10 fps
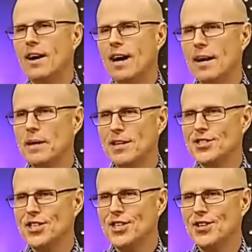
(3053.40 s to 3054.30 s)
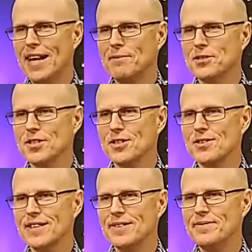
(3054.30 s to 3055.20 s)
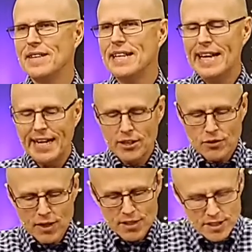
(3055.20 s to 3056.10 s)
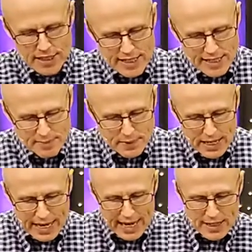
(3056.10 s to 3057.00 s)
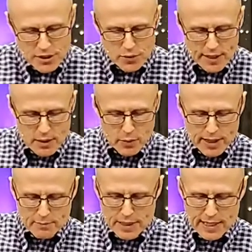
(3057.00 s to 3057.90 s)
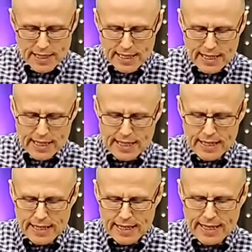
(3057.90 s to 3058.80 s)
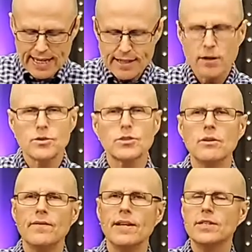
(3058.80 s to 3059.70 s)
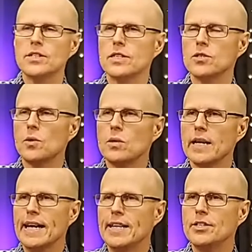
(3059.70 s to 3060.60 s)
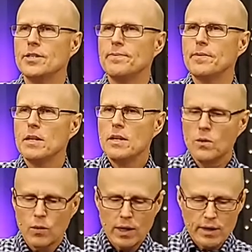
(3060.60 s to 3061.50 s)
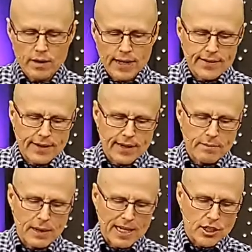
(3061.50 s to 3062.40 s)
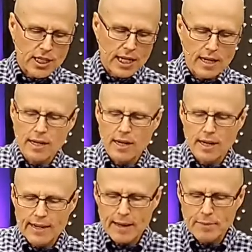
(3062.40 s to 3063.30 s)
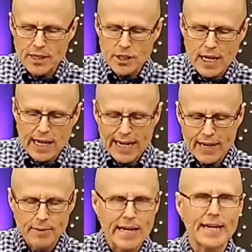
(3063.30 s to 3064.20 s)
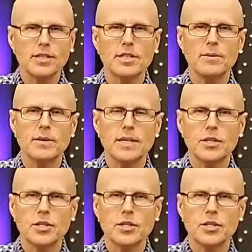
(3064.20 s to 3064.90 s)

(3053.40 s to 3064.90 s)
How about you? Absolutely. And trust in him. And so anyway, but he, he, he had those two events in his old age where that, that Baasha, uh, uh, yeah, Baasha came against him and he,